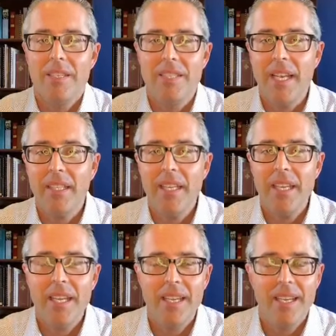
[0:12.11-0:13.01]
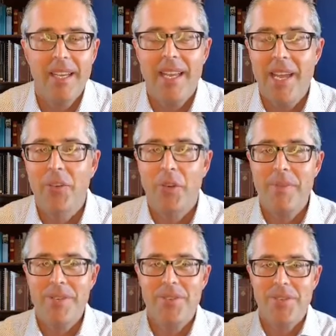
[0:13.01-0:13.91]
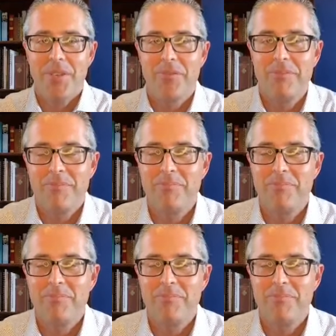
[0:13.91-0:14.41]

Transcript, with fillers: daily increments of